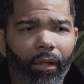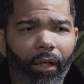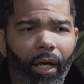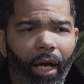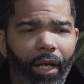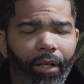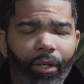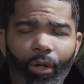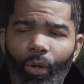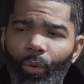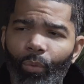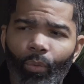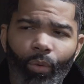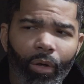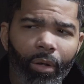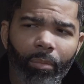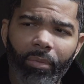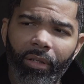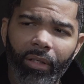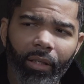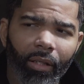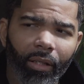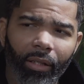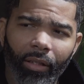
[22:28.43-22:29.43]
I don't want to
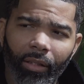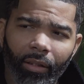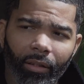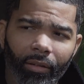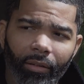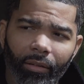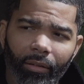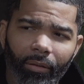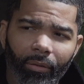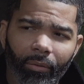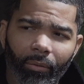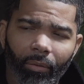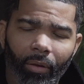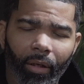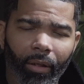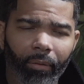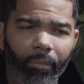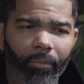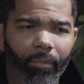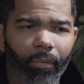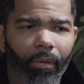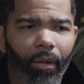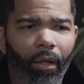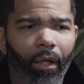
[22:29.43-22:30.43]
be king,
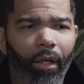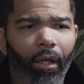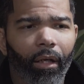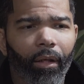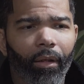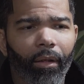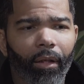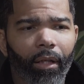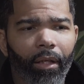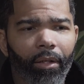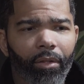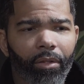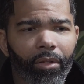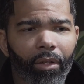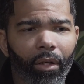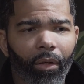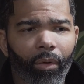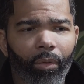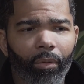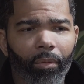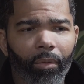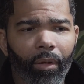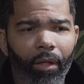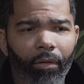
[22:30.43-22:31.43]
right? And
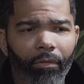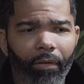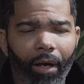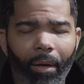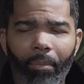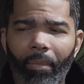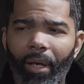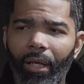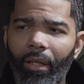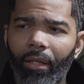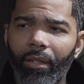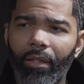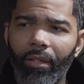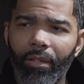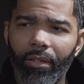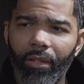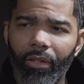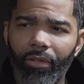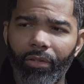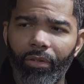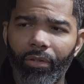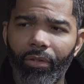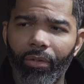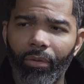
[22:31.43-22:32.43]
so if I make a
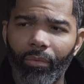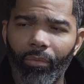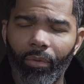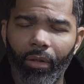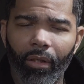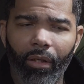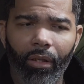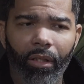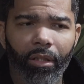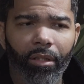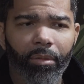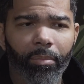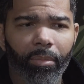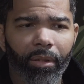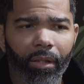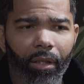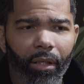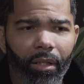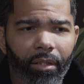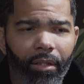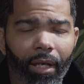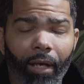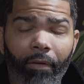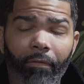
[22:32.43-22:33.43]
decision to run, it's
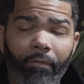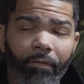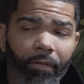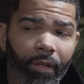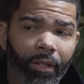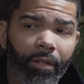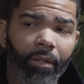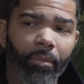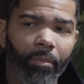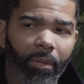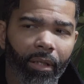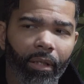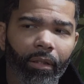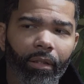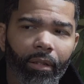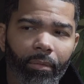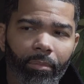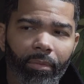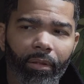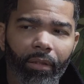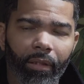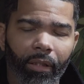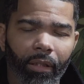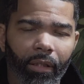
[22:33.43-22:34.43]
because I fundamentally
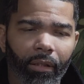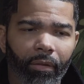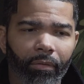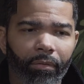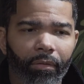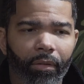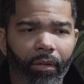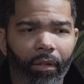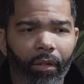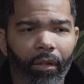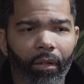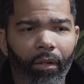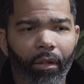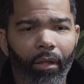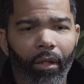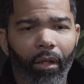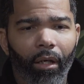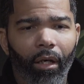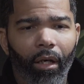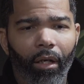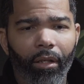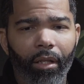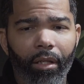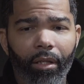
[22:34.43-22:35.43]
believe
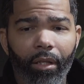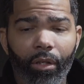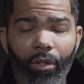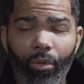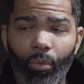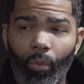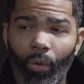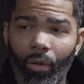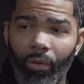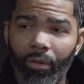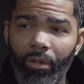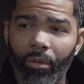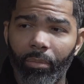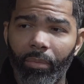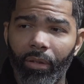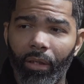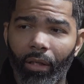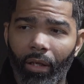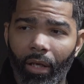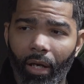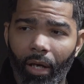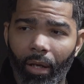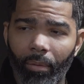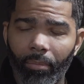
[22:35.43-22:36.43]
that there's work to be
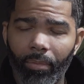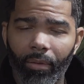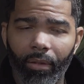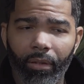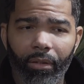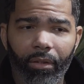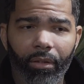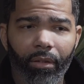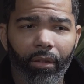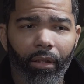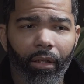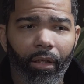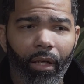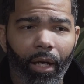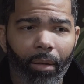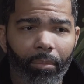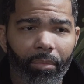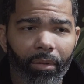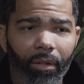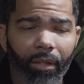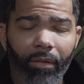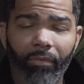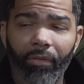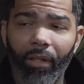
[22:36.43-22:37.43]
accomplished, and I
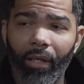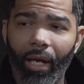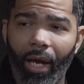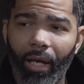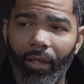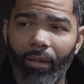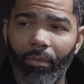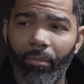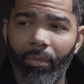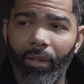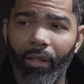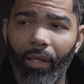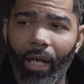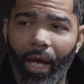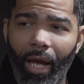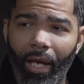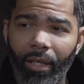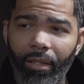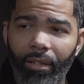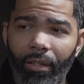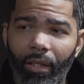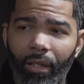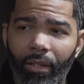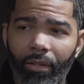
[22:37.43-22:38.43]
believe that I can be an
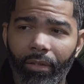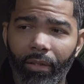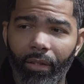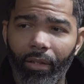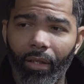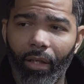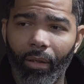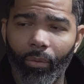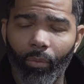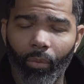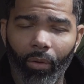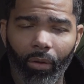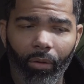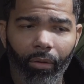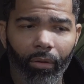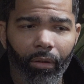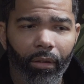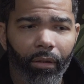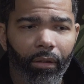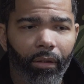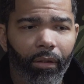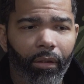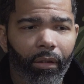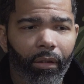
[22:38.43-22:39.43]
asset to that work.